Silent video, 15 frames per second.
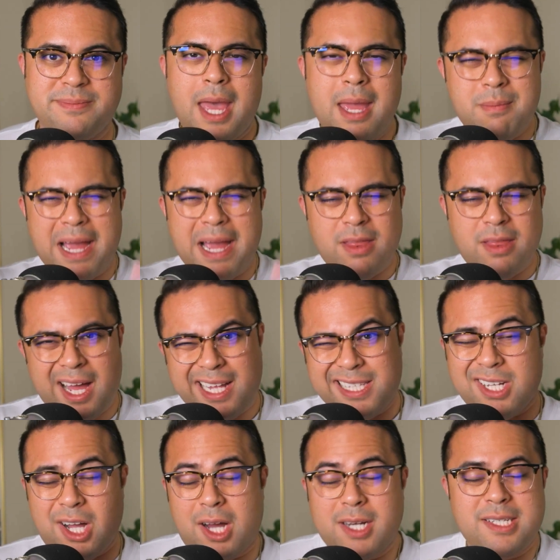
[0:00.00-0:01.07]
And my
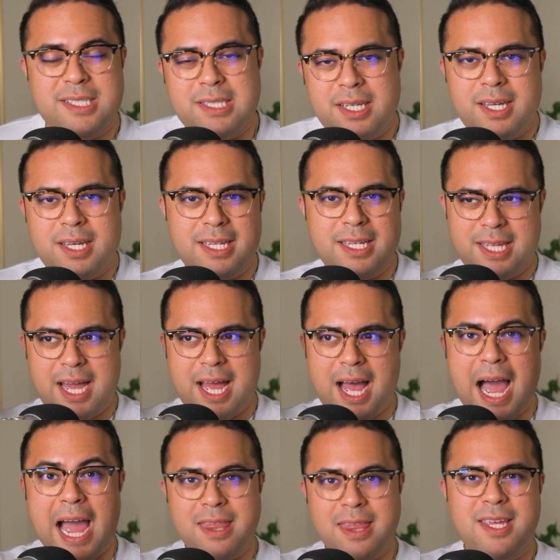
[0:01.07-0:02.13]
thoughts honestly is that
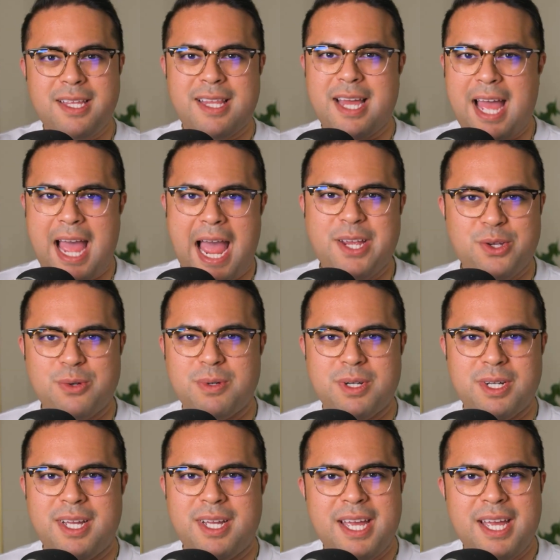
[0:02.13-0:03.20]
I think that
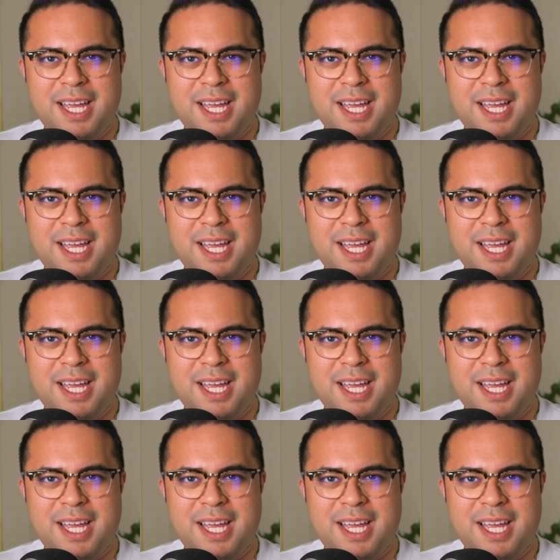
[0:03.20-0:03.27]
Acura